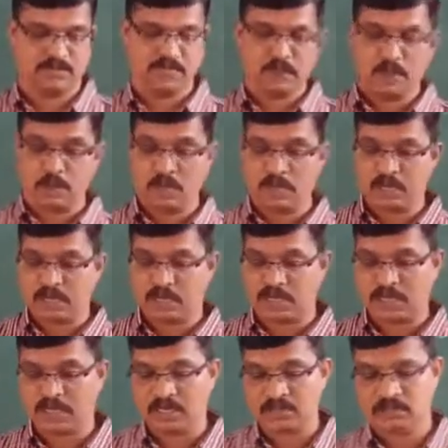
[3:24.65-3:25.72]
Do you
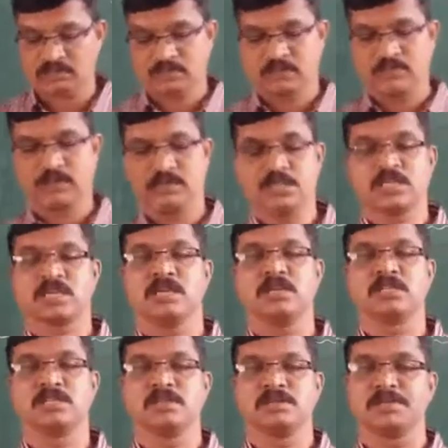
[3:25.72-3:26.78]
agree?
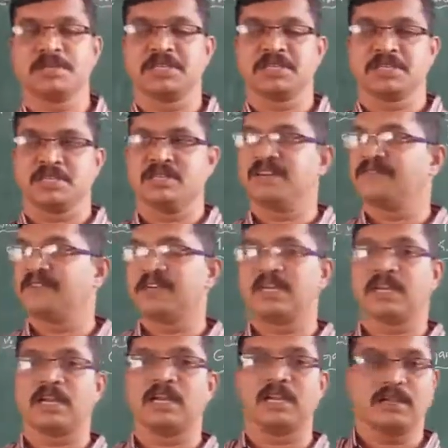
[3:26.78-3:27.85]
Discuss in phase.
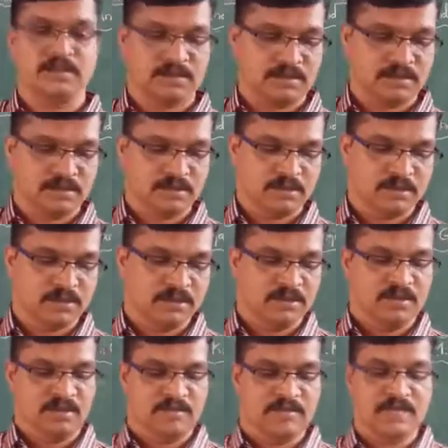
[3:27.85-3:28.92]
Definitely.
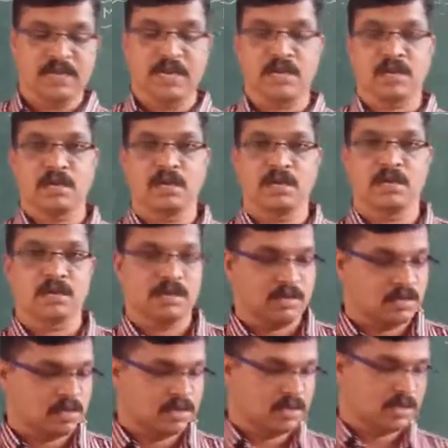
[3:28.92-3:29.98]
We are
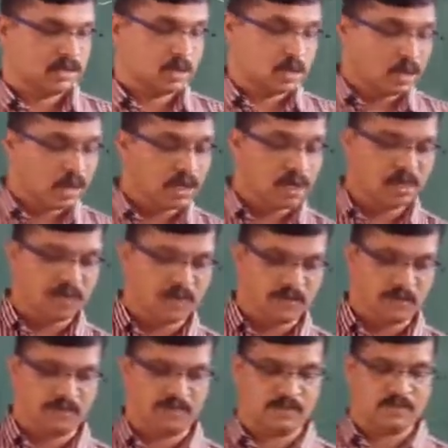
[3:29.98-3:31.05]
sure
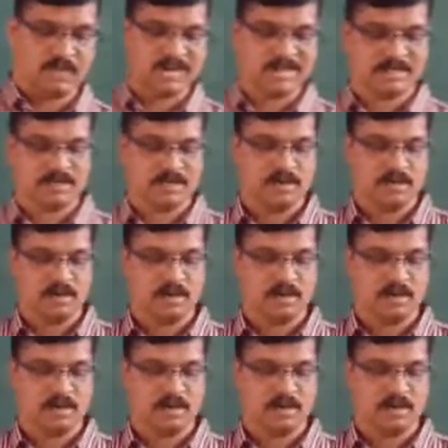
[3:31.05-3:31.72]
that